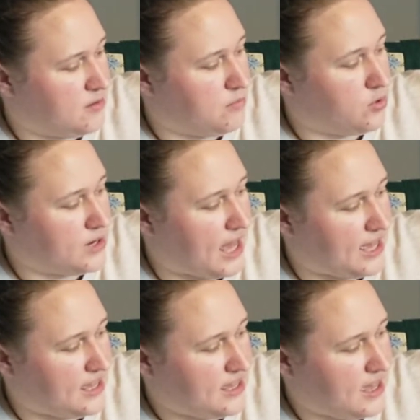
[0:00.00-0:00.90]

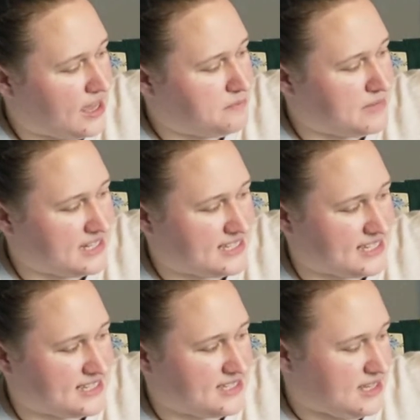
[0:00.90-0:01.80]
Mornay and
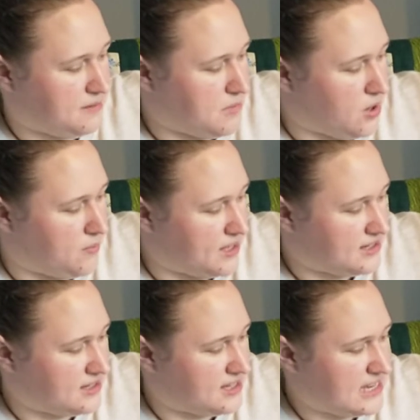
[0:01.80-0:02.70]
Minties in
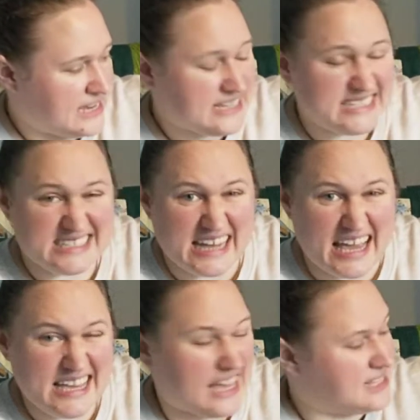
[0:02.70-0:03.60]
Melbourne,
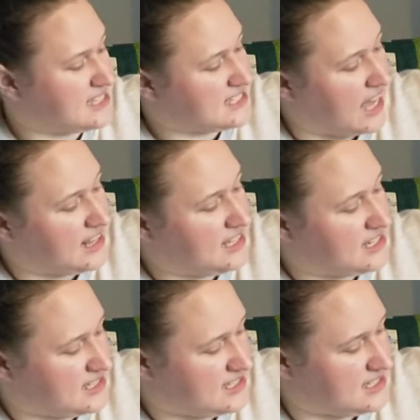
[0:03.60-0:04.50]
steak and salad
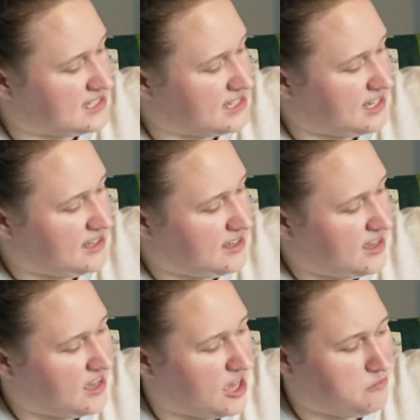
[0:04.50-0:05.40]
in Sydney,
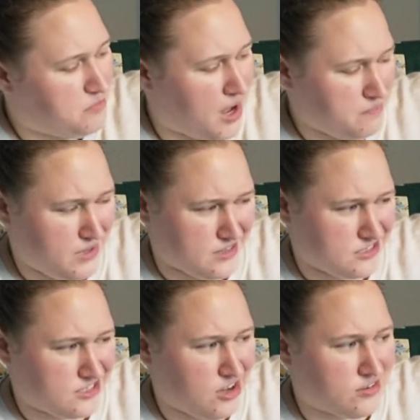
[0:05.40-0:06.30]
and pumpkin
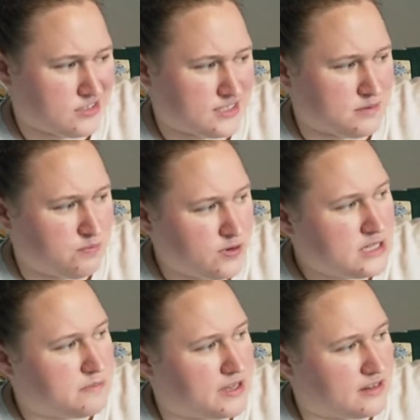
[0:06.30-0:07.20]
scones in
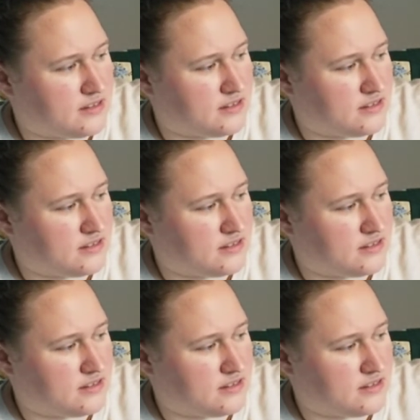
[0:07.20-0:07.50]
Brisbane.